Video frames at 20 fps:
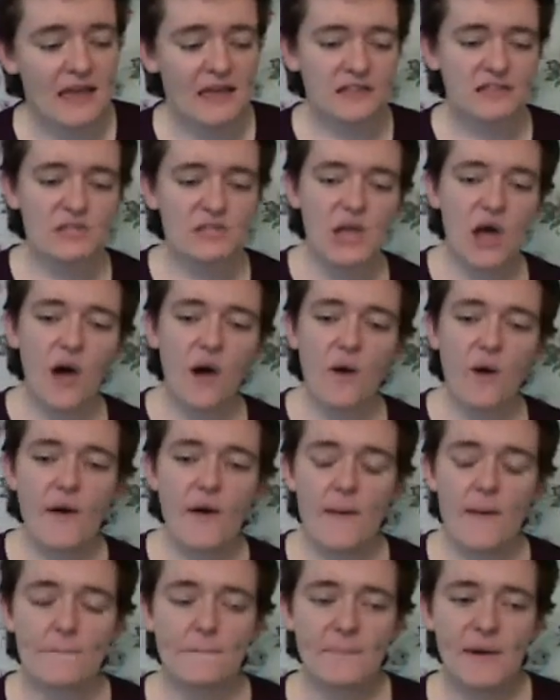
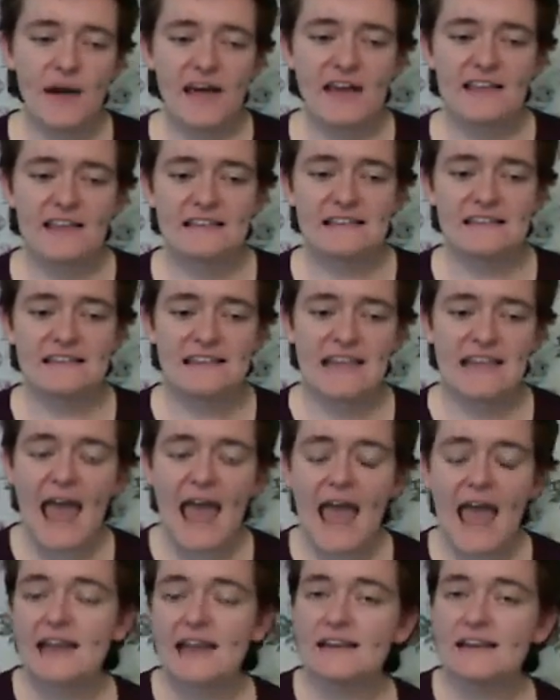So, but
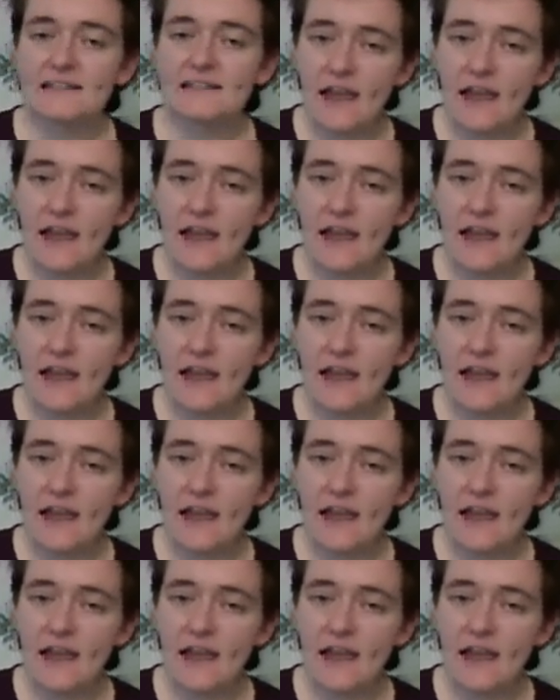then,